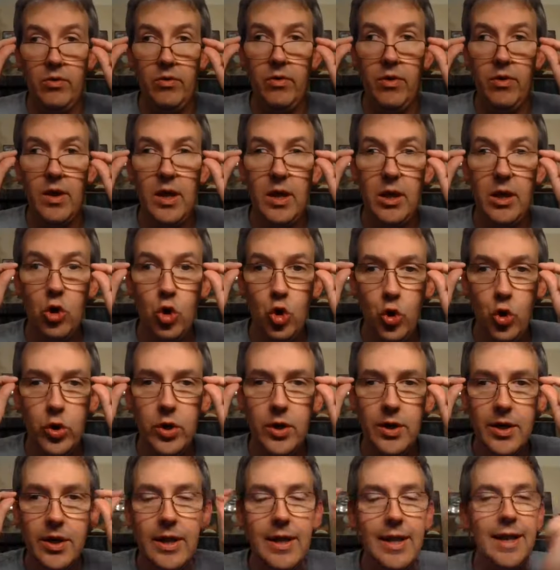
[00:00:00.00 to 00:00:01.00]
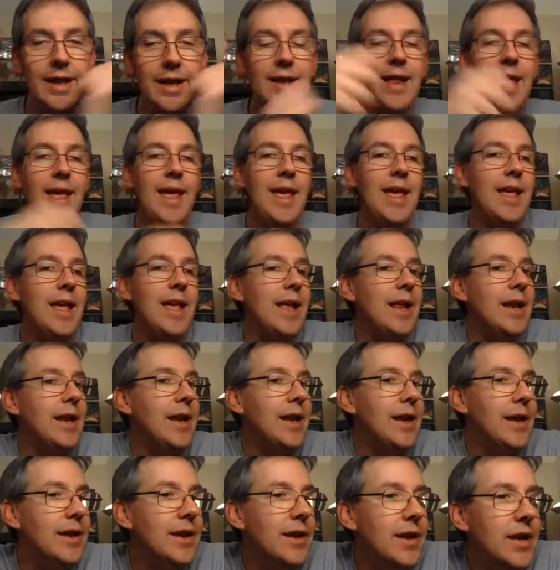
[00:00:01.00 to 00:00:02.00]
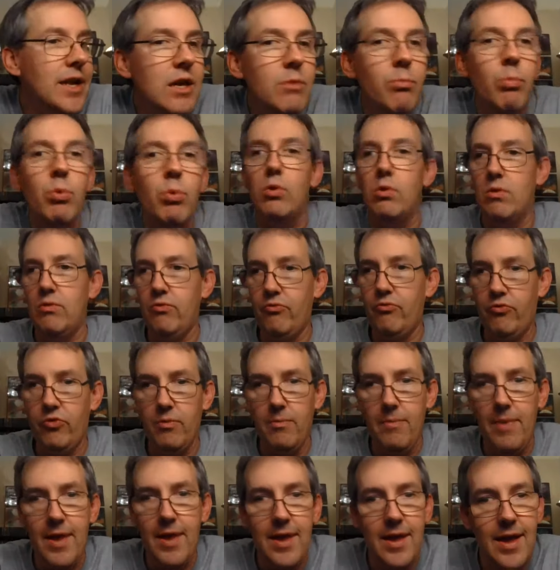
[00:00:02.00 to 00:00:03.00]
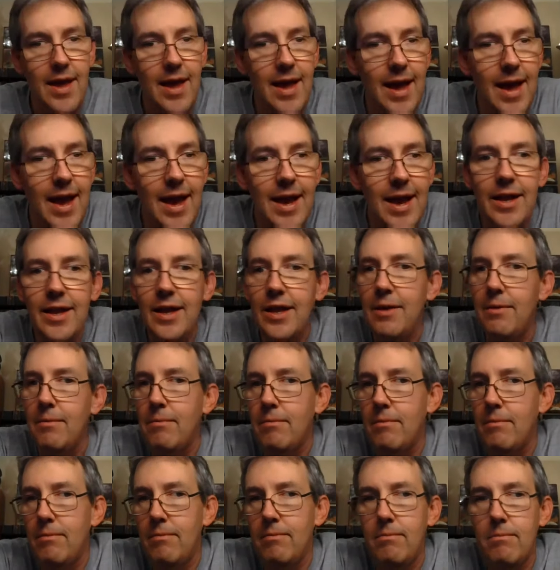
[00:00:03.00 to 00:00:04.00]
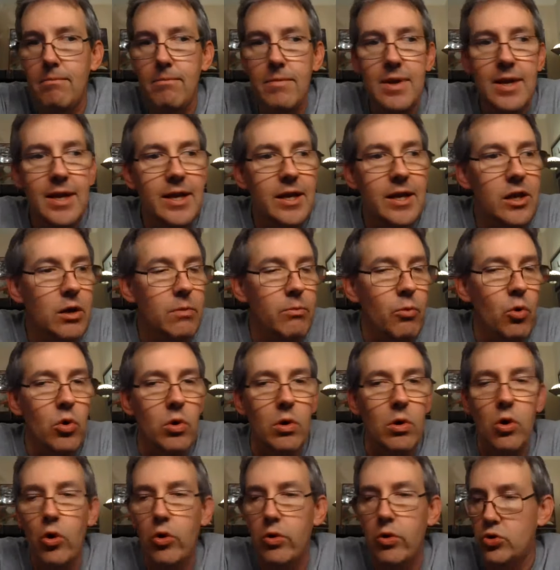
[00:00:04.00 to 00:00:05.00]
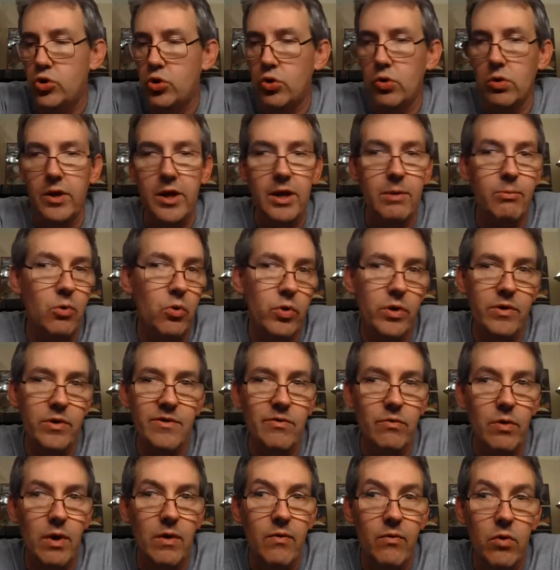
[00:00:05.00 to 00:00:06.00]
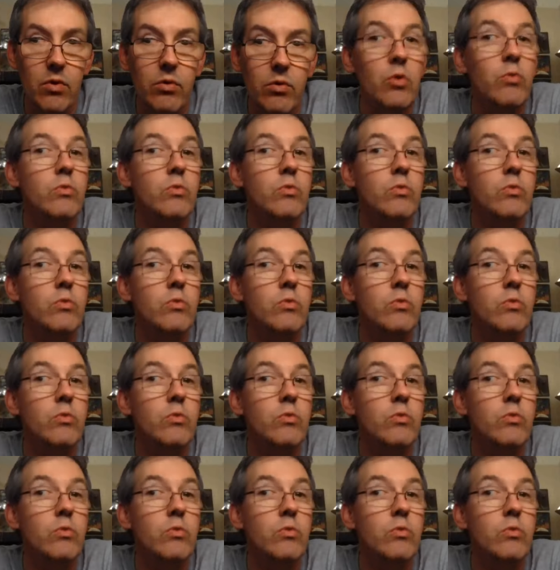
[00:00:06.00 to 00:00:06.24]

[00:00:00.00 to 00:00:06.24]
They couldn't get a nibble from any medium or larger label whatsoever.